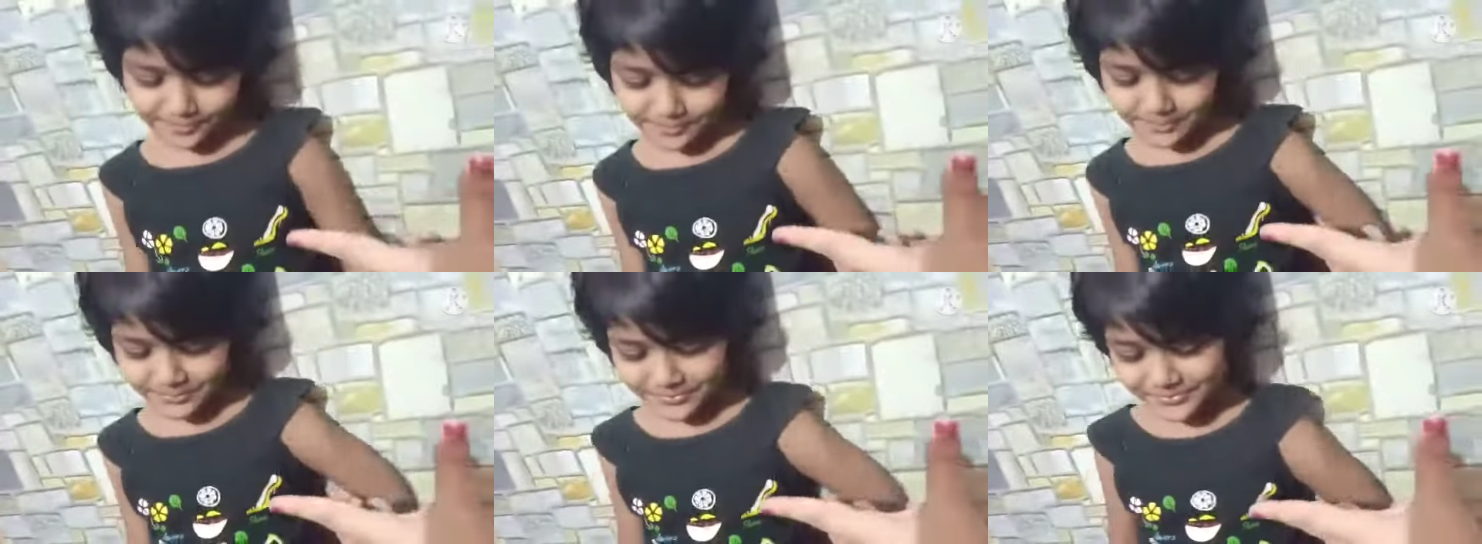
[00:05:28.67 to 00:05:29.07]

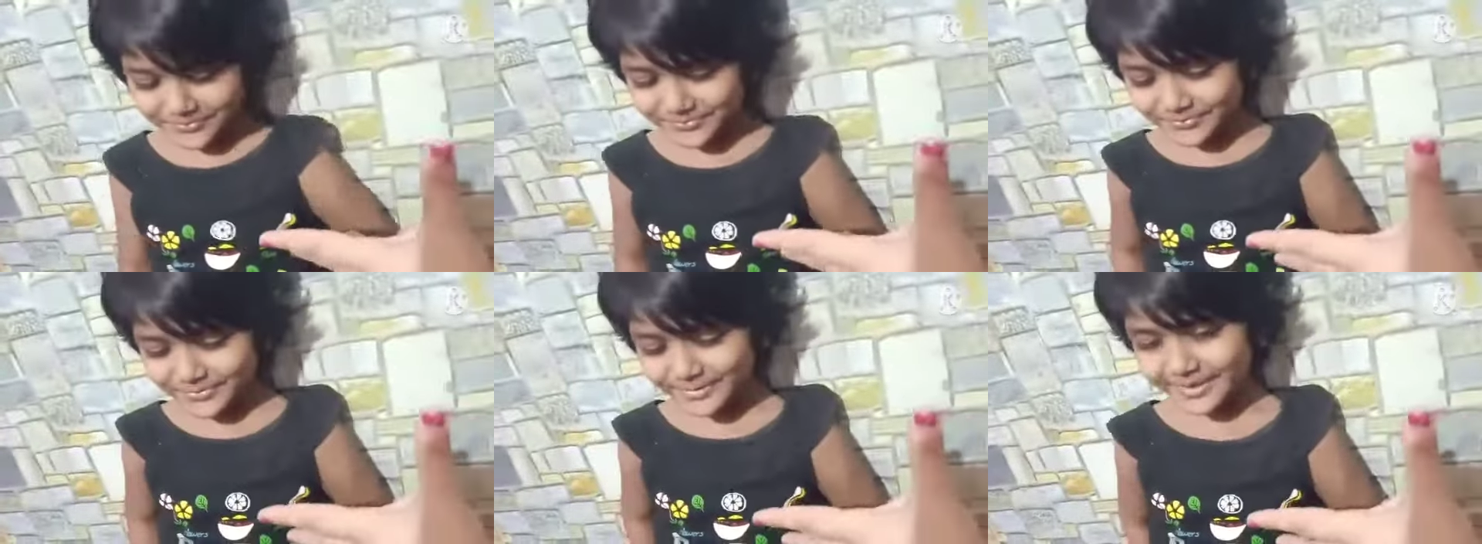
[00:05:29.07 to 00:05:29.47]

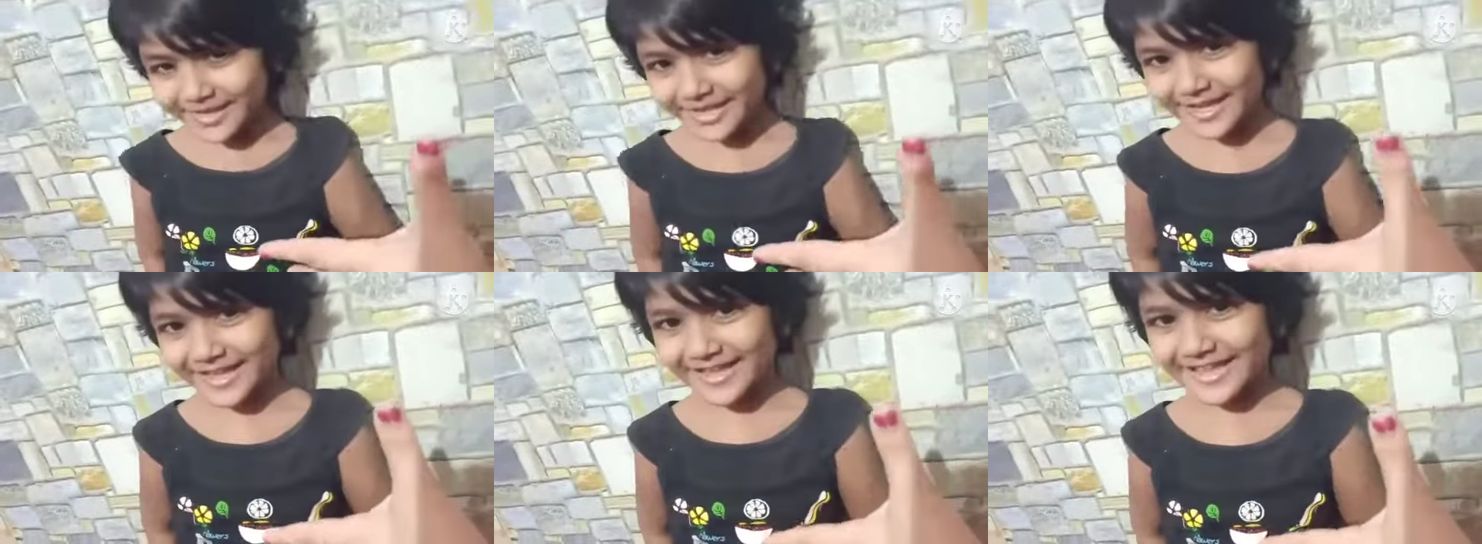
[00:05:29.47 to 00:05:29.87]

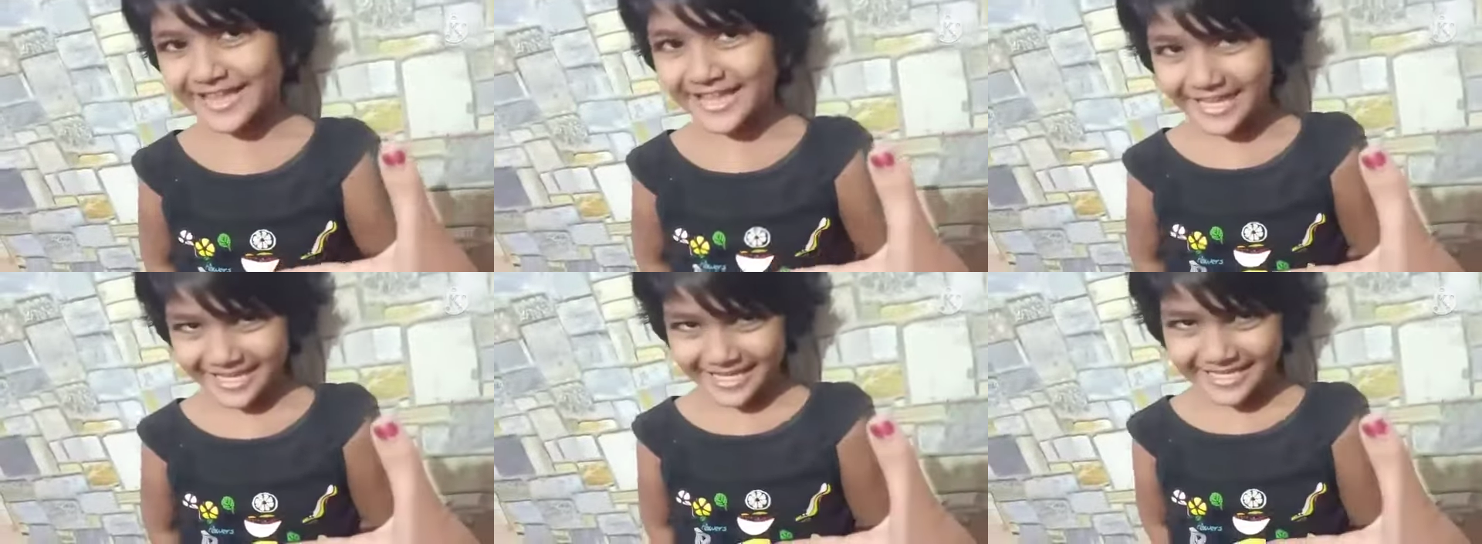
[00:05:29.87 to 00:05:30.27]

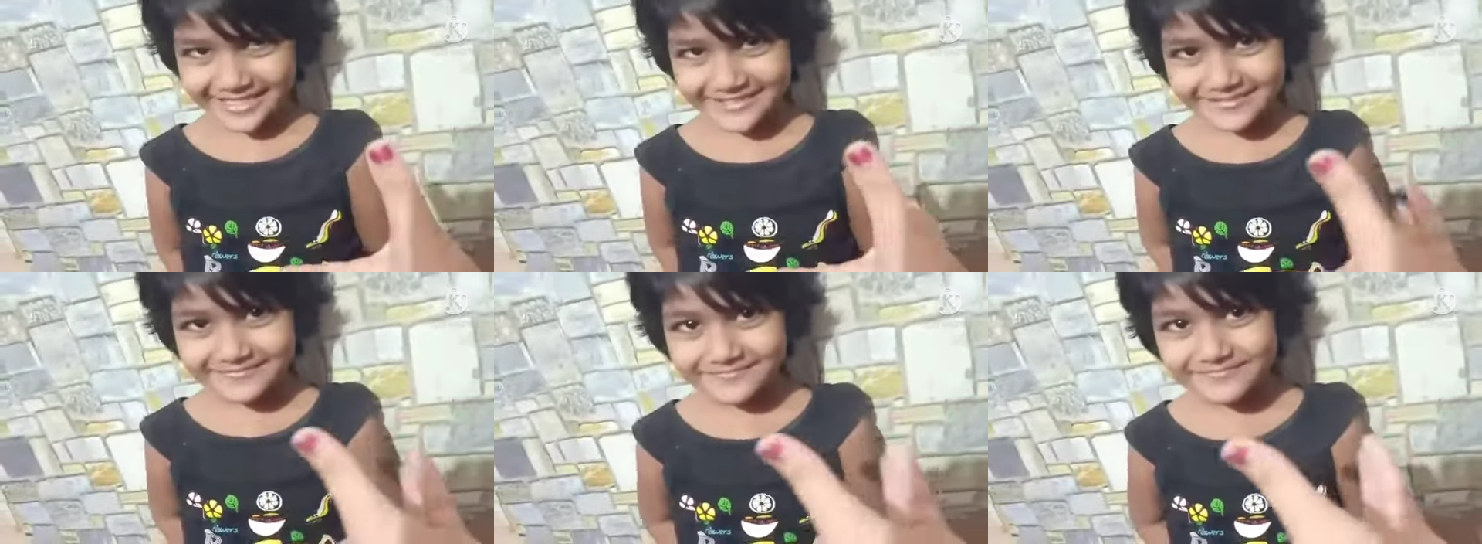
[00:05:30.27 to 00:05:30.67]

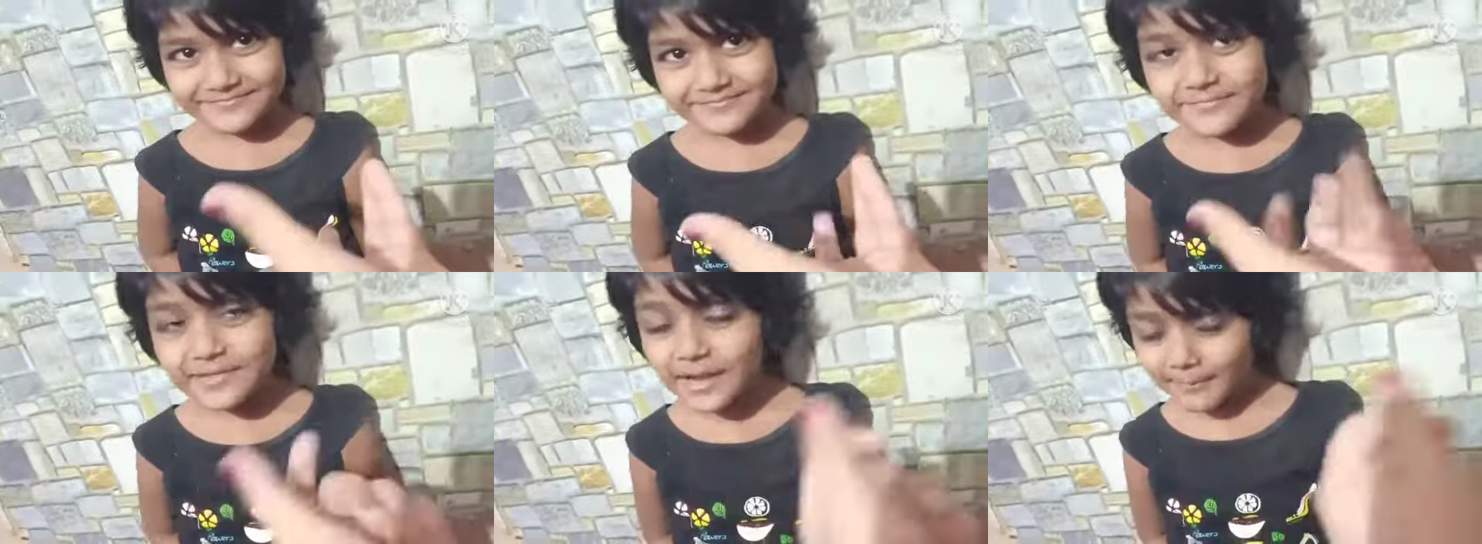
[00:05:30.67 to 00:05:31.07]
challenge.
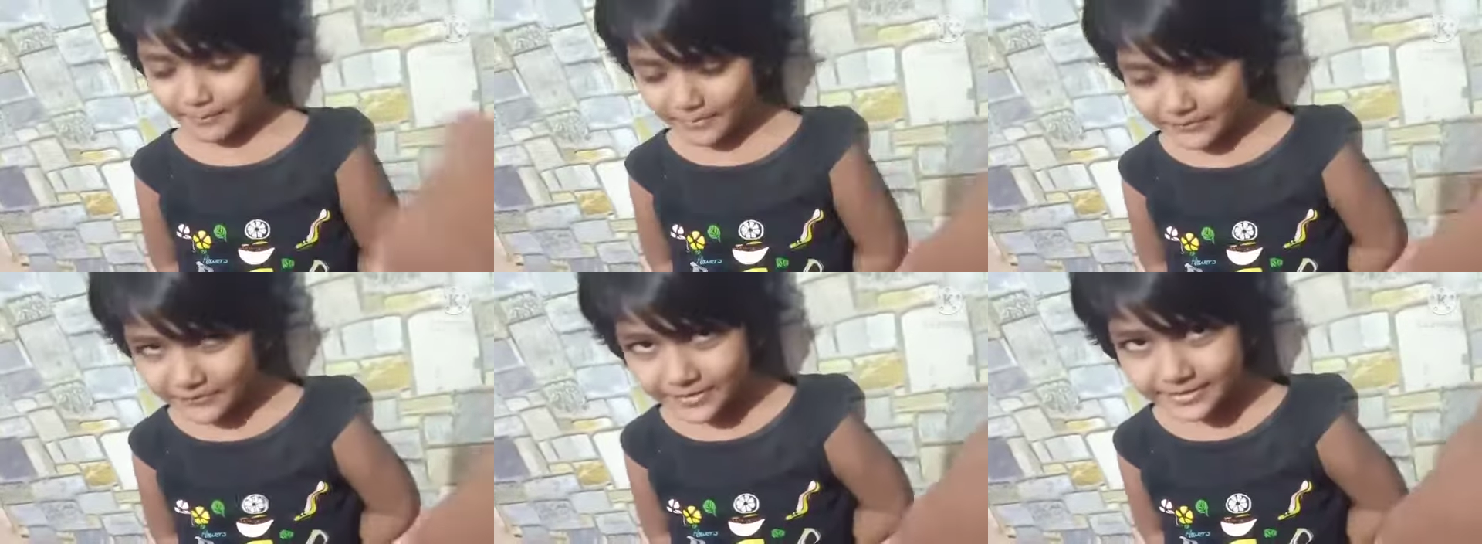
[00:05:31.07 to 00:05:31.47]
Blindfold
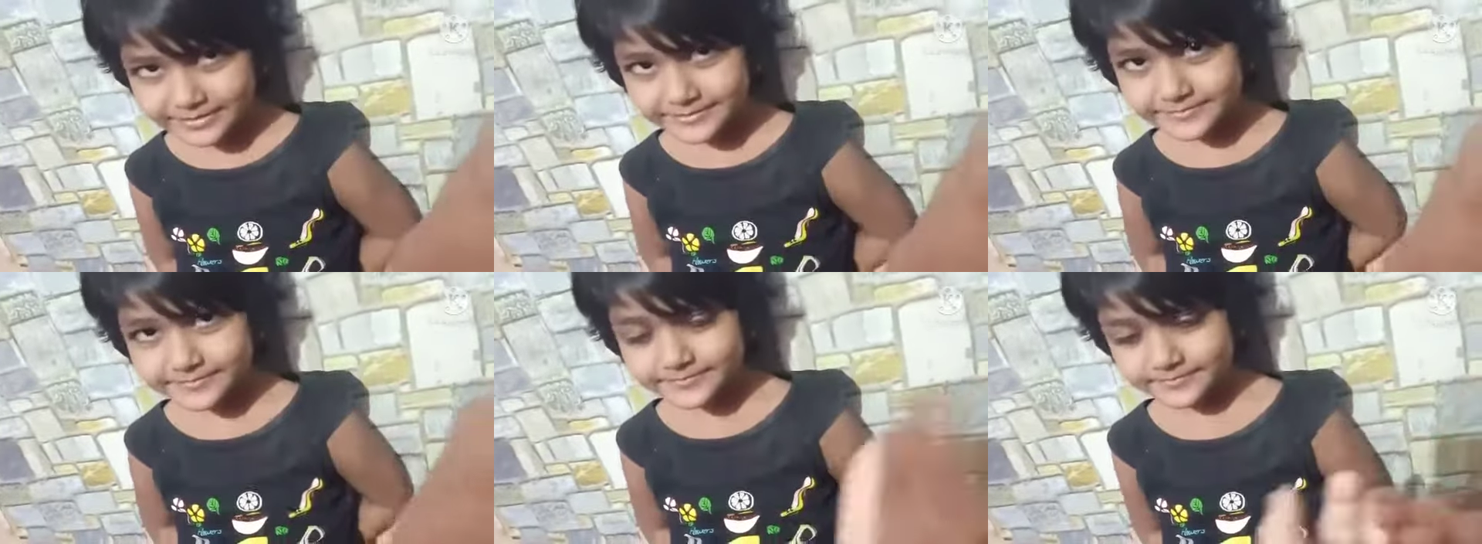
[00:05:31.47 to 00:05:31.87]
challenge.
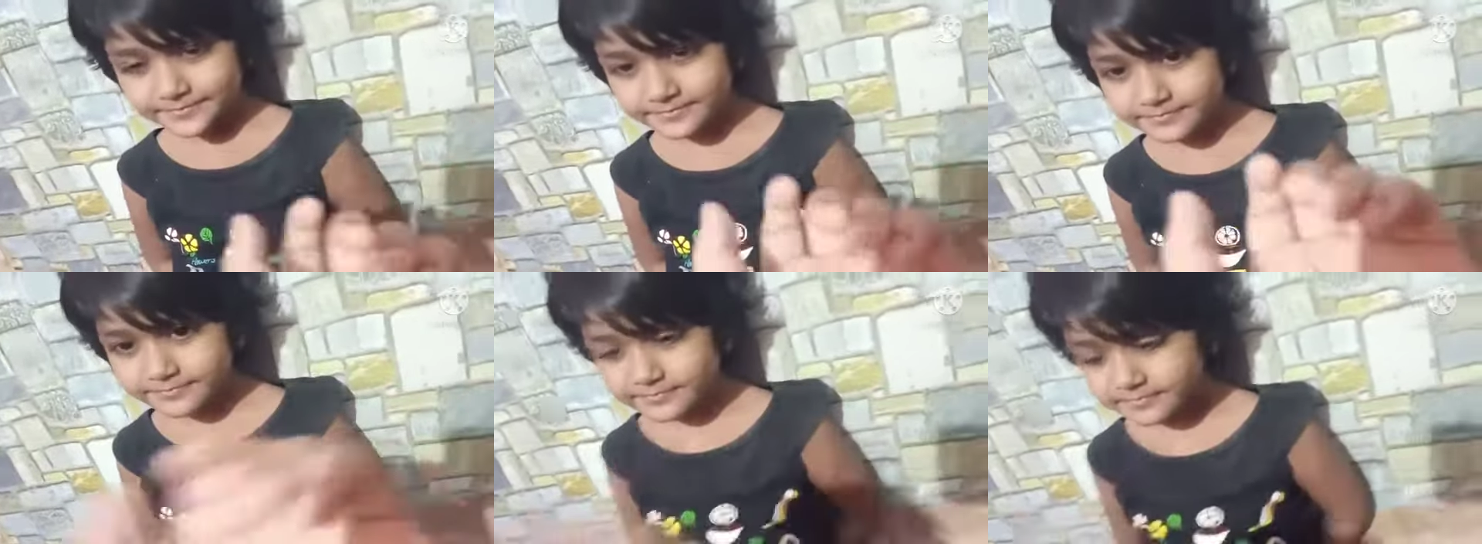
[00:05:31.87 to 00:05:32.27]

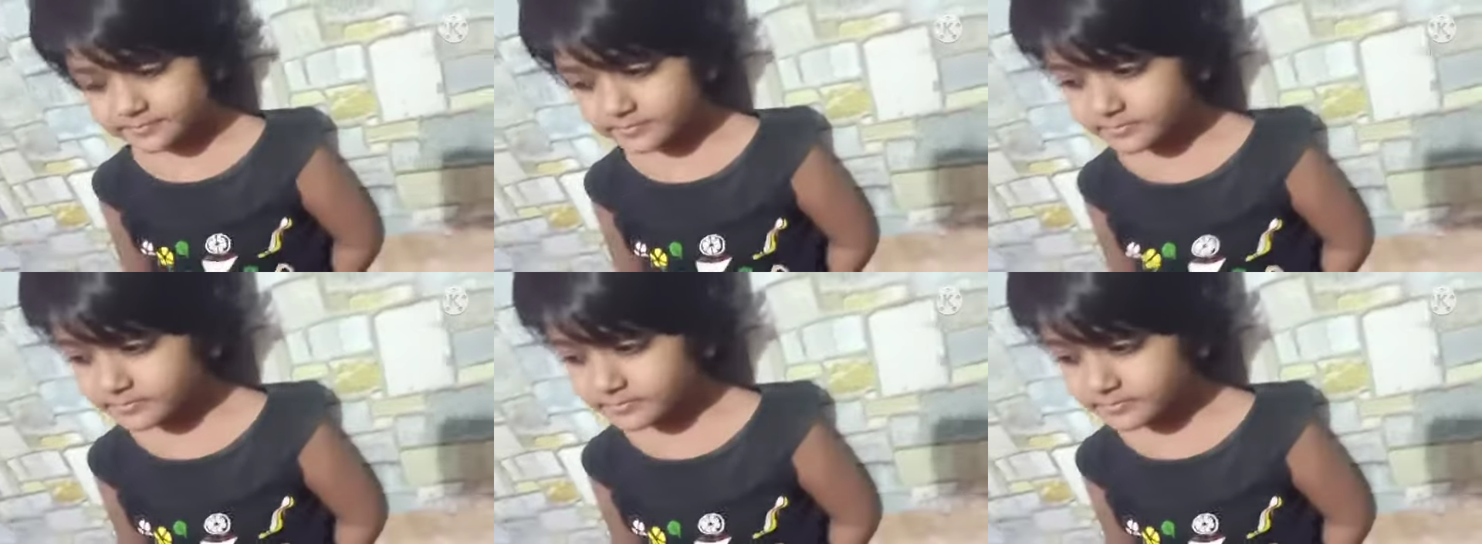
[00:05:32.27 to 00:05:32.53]
Which is.